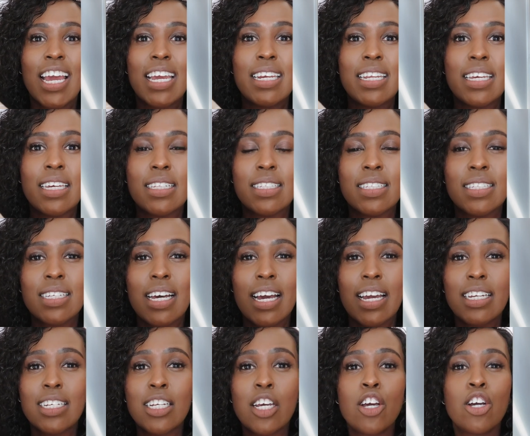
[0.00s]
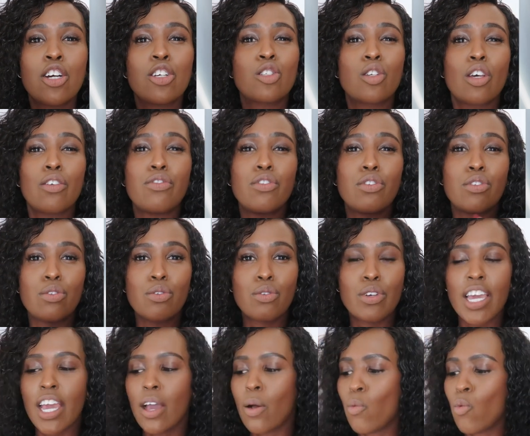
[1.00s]
lining inside, so if you do
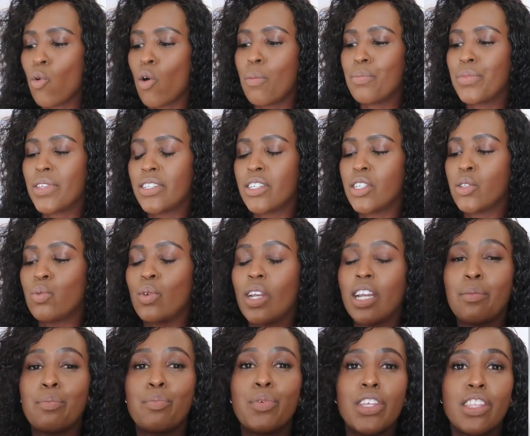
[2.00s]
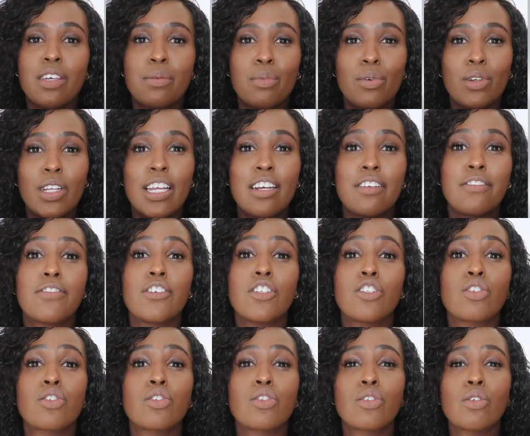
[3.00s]
get warm, this is really breathable and
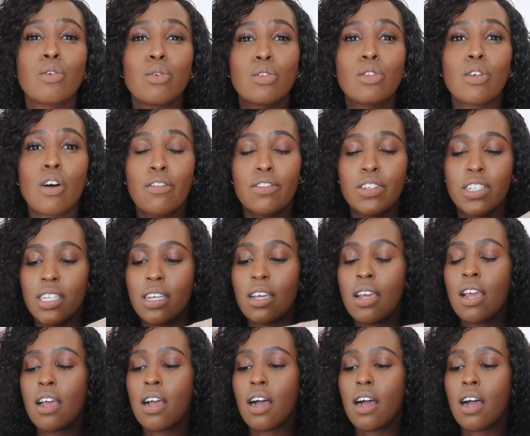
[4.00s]
feels so soft